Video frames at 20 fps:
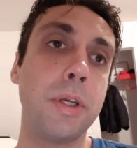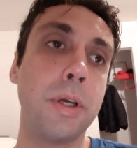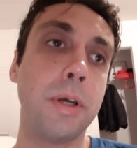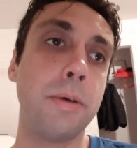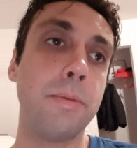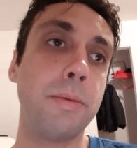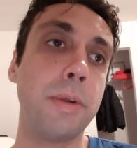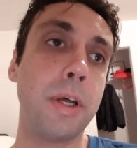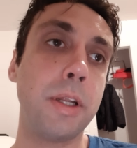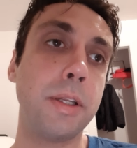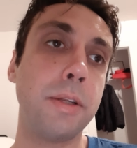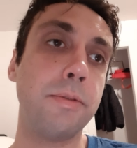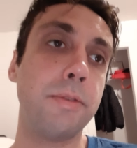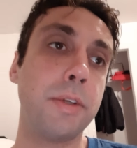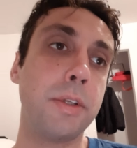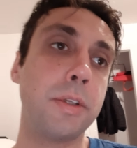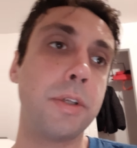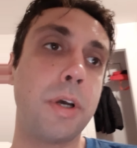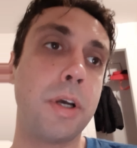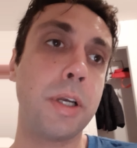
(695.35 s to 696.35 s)
I'm not
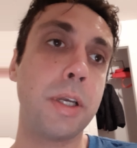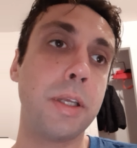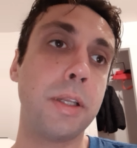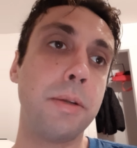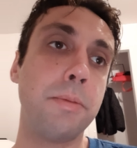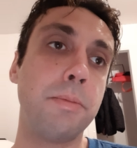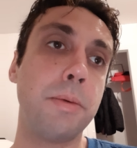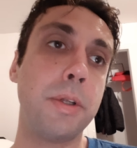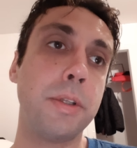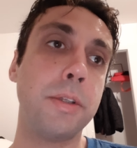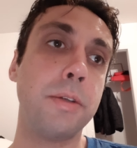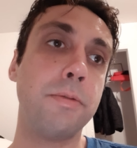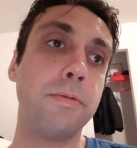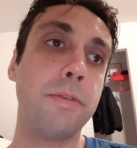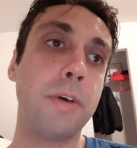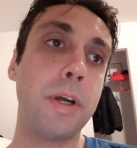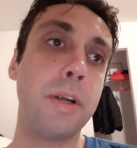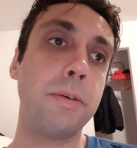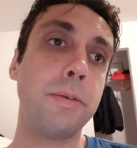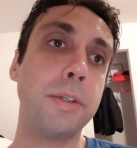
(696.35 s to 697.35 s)
even talking about the
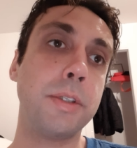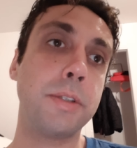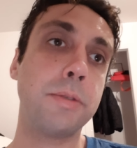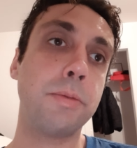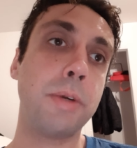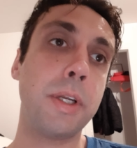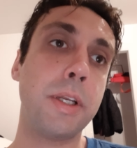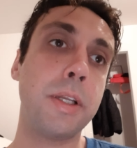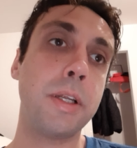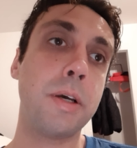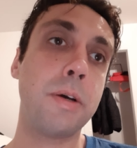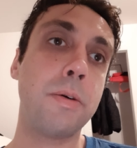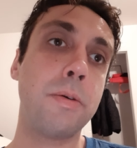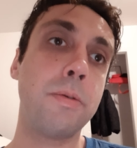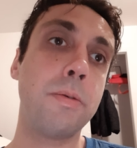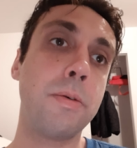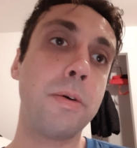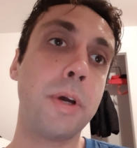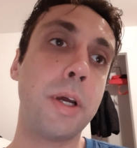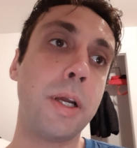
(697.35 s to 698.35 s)
virus right
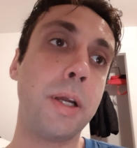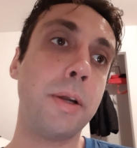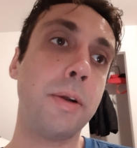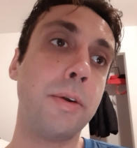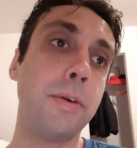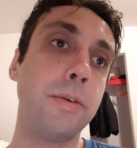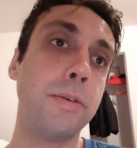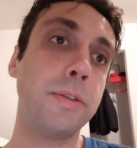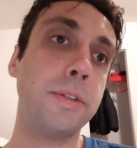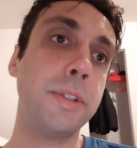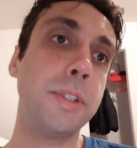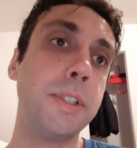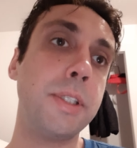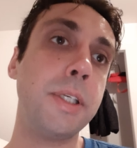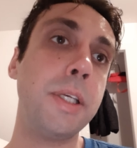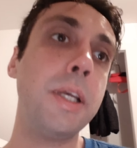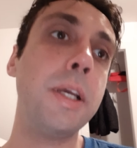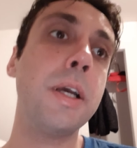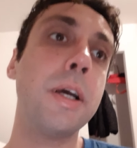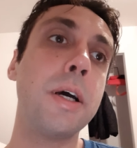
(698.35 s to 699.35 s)
now. I heard
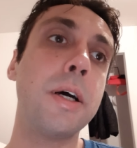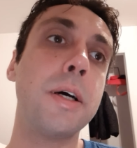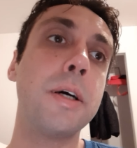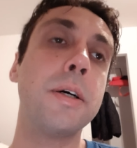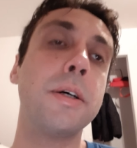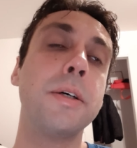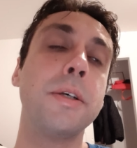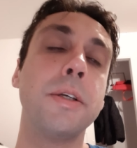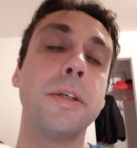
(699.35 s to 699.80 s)
Zika.